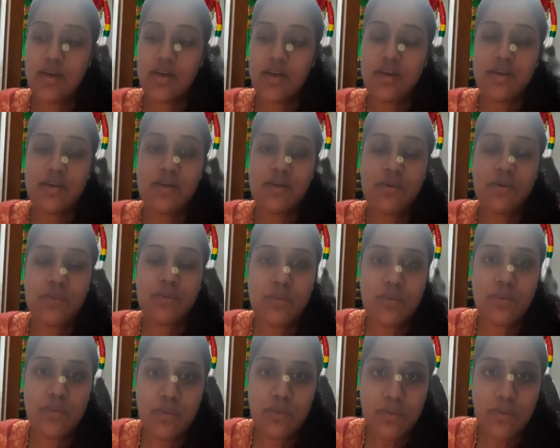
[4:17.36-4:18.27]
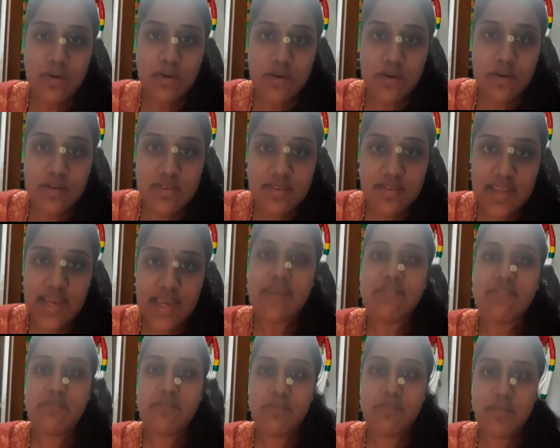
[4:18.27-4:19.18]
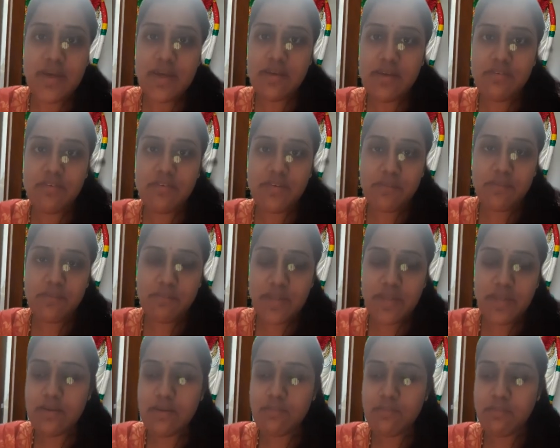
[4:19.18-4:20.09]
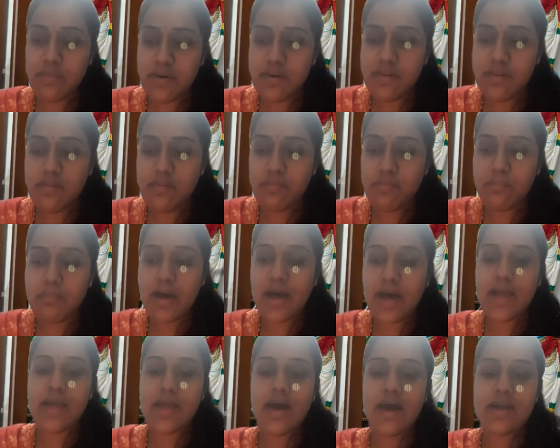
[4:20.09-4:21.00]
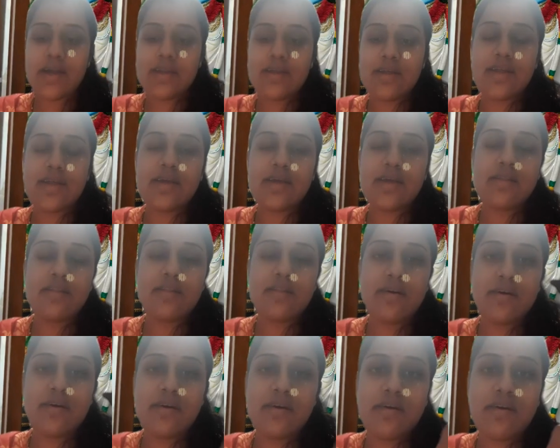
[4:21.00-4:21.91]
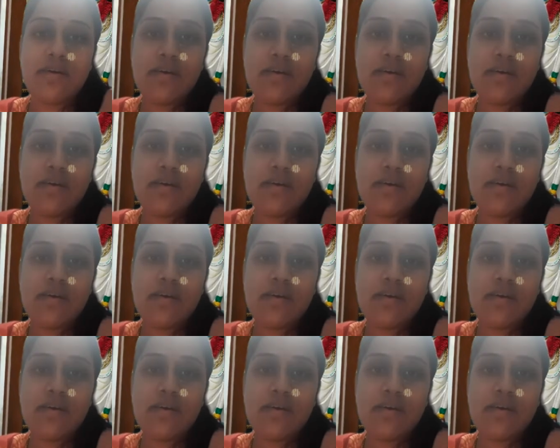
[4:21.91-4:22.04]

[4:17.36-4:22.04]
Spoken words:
you saved me from that birth by uttering the